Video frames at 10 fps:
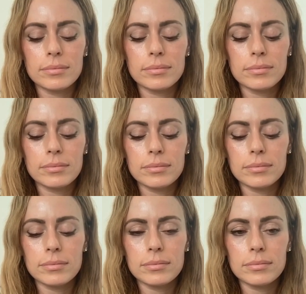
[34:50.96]

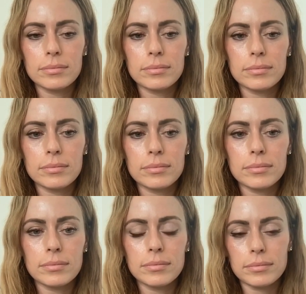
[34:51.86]

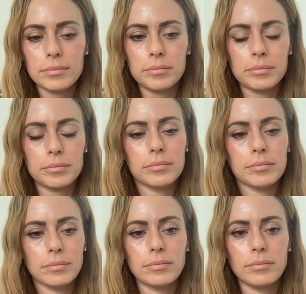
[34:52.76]

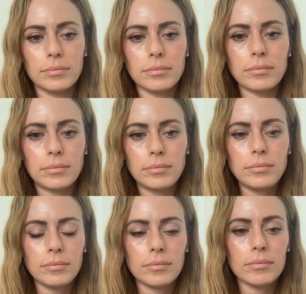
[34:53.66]

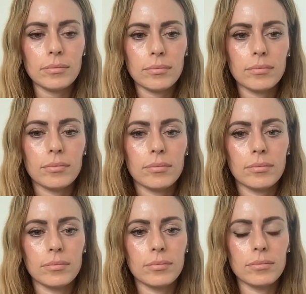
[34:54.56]

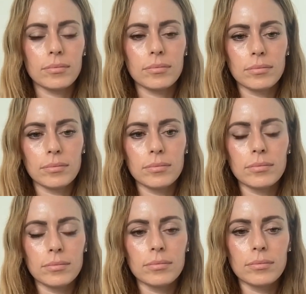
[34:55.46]

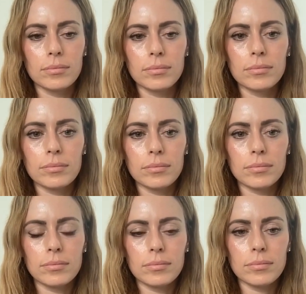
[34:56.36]

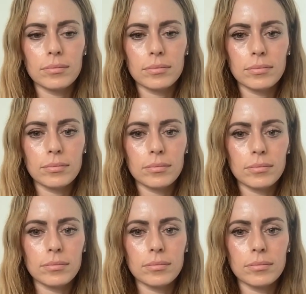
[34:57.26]

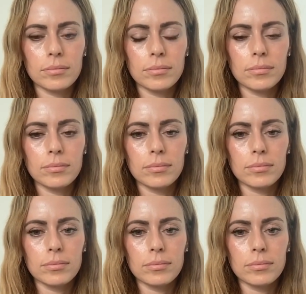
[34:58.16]
No words are spoken by the person on screen.